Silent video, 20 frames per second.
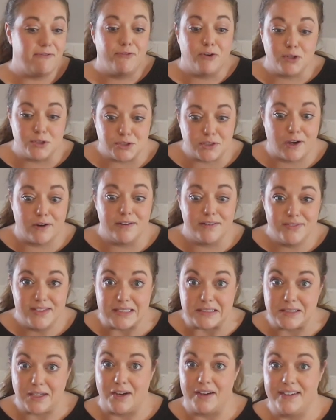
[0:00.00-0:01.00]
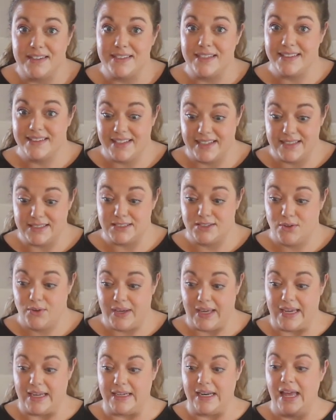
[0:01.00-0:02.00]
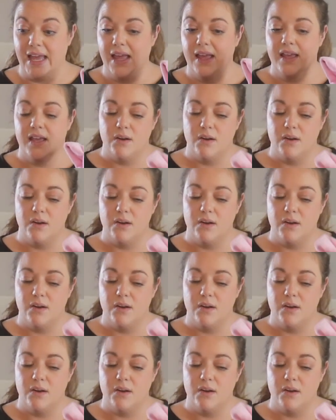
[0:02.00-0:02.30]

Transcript: first coat of this on, let it soak in,